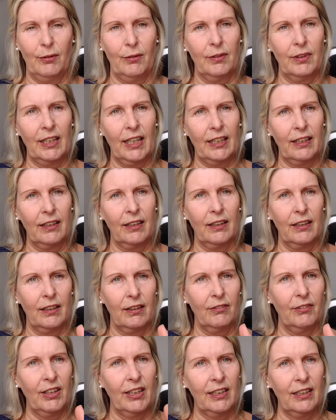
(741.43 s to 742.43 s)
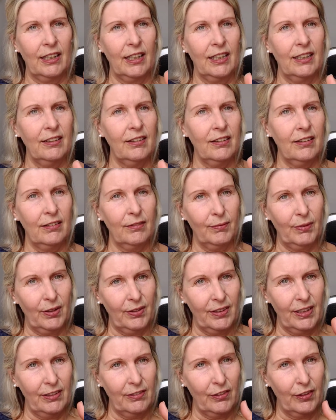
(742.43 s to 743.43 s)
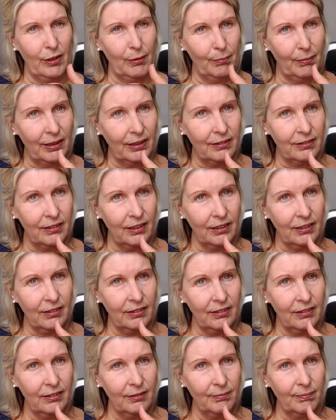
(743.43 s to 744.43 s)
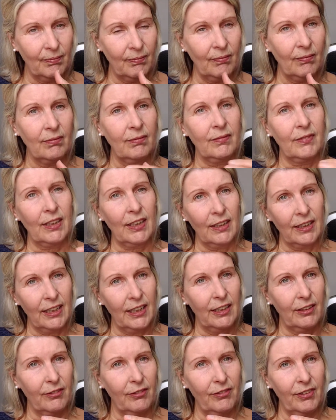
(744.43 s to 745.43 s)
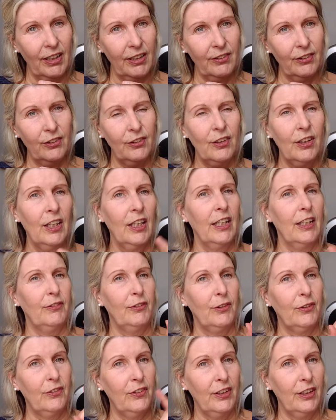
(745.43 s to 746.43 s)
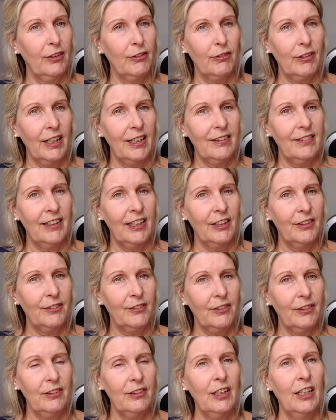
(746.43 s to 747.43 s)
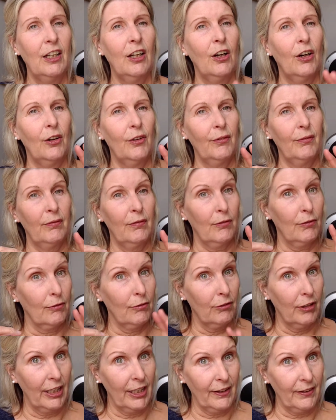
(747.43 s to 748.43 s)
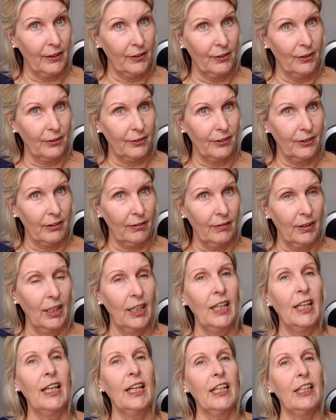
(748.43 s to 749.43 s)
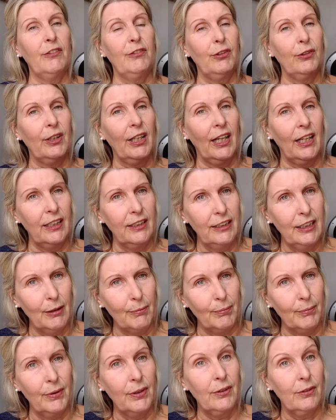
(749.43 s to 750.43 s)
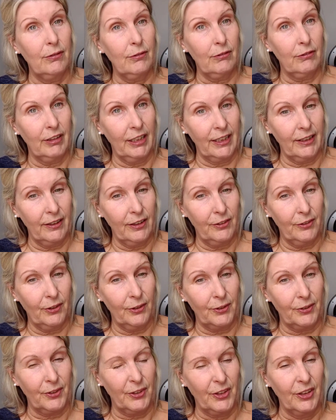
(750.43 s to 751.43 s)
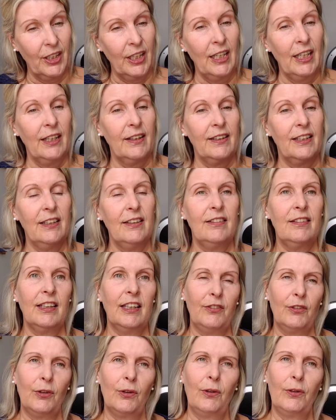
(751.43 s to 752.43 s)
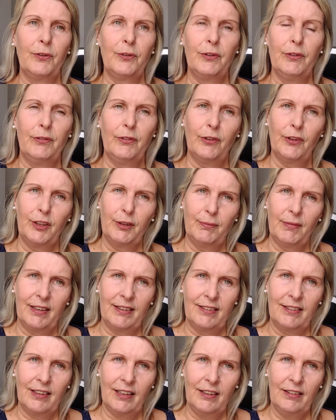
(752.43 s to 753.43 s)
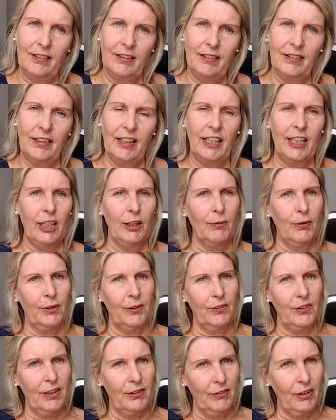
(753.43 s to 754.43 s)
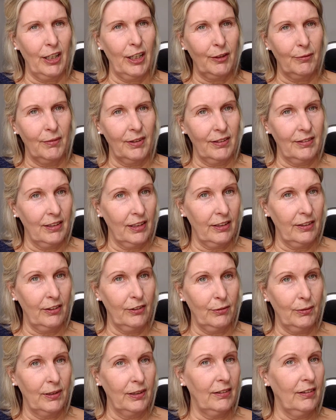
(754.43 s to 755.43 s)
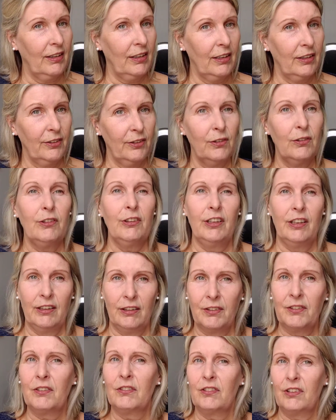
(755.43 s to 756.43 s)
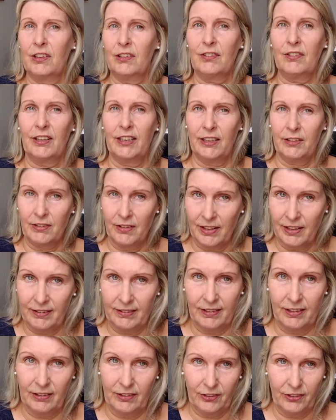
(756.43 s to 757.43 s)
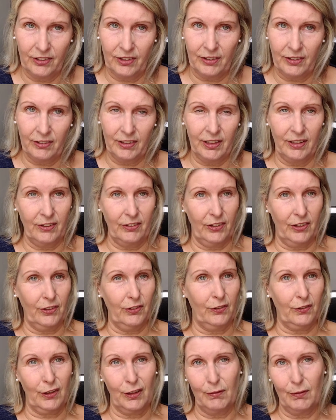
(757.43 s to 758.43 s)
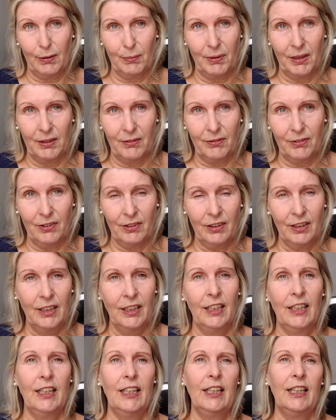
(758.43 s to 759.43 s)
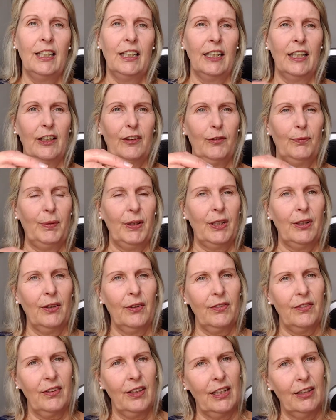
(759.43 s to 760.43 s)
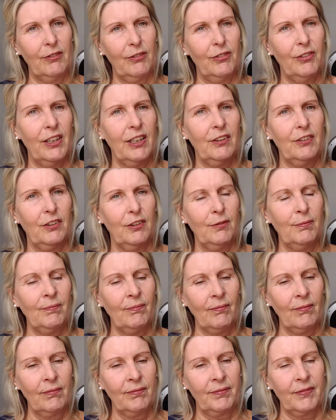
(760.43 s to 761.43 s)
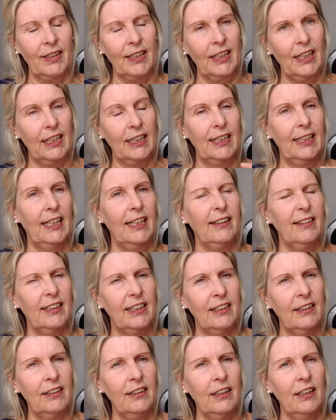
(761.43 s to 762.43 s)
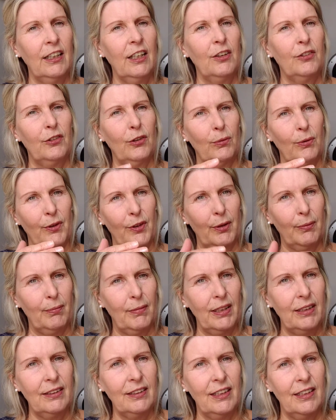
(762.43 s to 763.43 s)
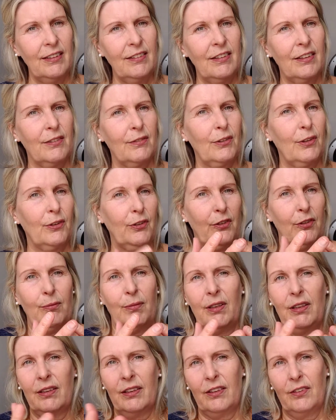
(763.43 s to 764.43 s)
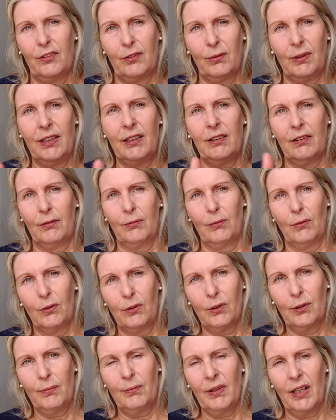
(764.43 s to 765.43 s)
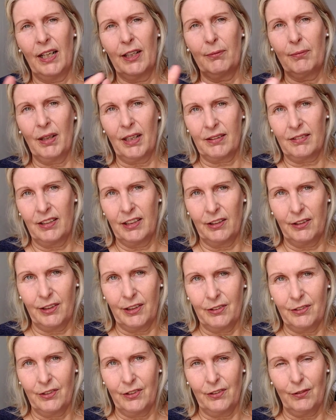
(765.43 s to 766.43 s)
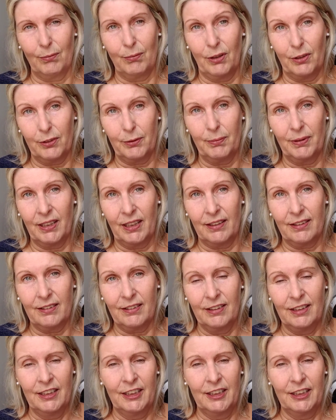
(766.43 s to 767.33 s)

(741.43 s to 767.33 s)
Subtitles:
like the vein lines, but these are the milk ducts, can get infected. If you see a red tendril, ring the doctor. If you get a lump, ring the doctor. This is all to avoid mastitis. Anyone who's ever had mastitis will tell you years and years later they still shudder. It is extremely painful. It's because infection can get in to where the milk is, and of course the milk is sweet and warm and bacteria just multiplies.